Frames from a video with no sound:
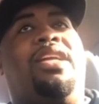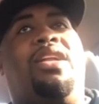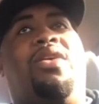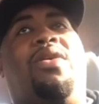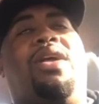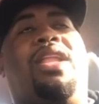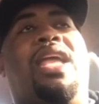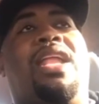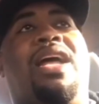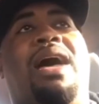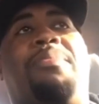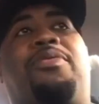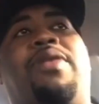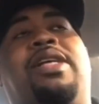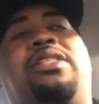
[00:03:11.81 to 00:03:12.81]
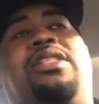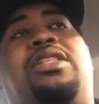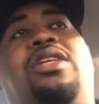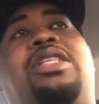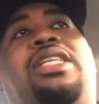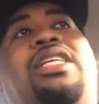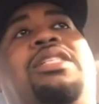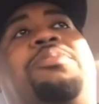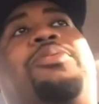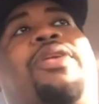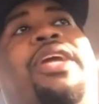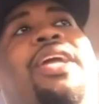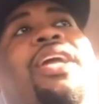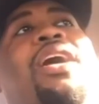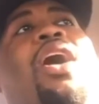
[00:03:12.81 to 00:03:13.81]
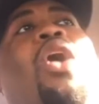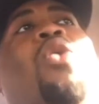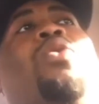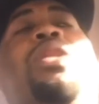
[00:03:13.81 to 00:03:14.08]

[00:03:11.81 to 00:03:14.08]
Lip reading: a lot of operations on Teespring,